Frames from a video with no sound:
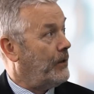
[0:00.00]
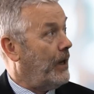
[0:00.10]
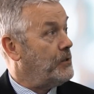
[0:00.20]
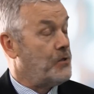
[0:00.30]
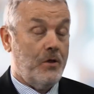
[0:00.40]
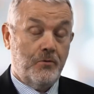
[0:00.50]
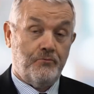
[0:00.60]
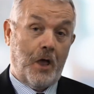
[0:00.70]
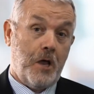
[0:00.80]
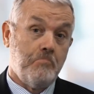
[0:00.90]
Okay, so
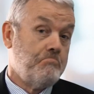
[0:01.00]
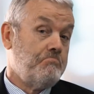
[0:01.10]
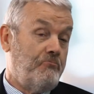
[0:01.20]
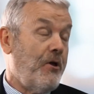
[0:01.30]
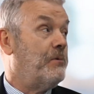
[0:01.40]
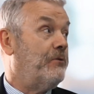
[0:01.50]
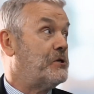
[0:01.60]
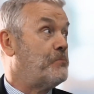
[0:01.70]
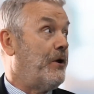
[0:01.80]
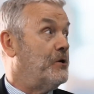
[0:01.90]
you've had fair bit of
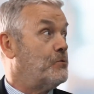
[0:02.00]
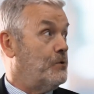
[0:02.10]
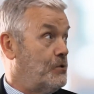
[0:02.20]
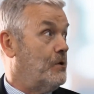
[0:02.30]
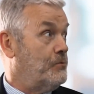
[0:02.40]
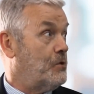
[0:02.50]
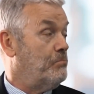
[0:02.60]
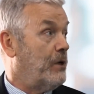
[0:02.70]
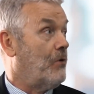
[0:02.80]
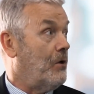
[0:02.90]
experience in some
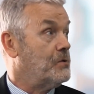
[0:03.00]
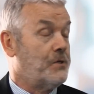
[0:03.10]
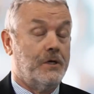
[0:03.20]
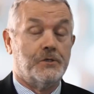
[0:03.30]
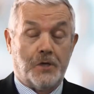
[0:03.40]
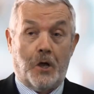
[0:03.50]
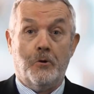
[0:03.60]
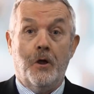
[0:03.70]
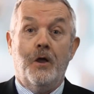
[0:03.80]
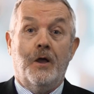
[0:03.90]
big roles there.
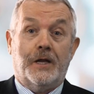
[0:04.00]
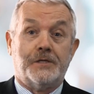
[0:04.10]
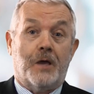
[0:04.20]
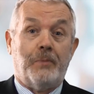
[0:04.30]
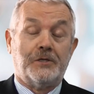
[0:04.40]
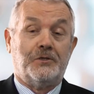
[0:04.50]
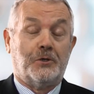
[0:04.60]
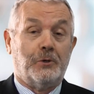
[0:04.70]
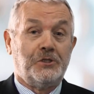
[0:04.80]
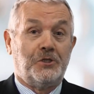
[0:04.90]
So let's get back to
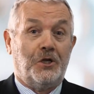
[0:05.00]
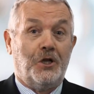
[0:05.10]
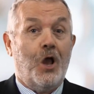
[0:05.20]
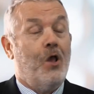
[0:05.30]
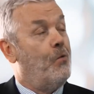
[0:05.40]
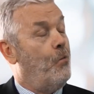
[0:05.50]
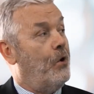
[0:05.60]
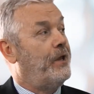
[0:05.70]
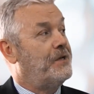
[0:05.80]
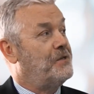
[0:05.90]
the question,
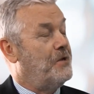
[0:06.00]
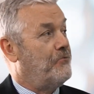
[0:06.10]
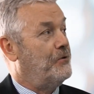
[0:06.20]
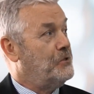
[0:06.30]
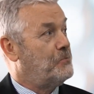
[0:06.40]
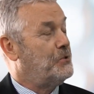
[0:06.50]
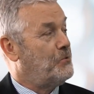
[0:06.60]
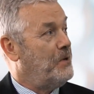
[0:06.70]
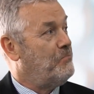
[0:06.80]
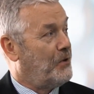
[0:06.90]
what is the difference
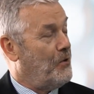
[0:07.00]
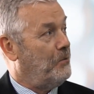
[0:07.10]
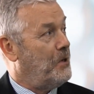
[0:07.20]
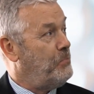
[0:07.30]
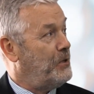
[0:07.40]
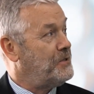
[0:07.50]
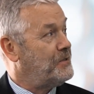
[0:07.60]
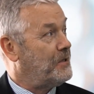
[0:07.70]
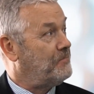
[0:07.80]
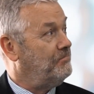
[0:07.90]
between procurement and
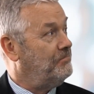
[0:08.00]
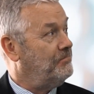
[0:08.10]
purchasing?